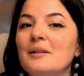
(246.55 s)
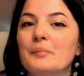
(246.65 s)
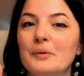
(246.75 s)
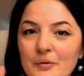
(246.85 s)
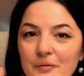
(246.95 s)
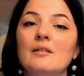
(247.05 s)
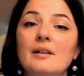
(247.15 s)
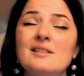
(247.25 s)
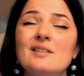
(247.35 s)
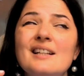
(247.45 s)
improve all
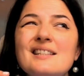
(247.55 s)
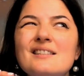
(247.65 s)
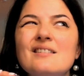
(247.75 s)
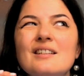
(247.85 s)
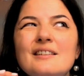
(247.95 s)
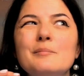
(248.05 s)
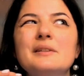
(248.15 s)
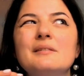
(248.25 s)
right so let's talk a little bit